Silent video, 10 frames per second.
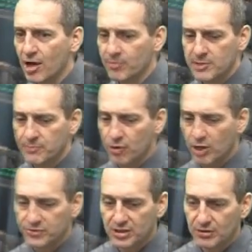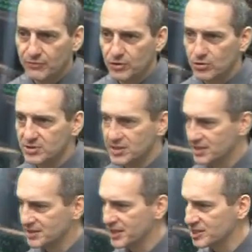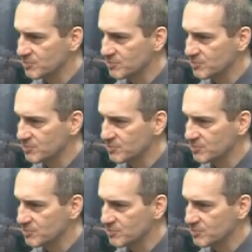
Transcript: People often confuse these things.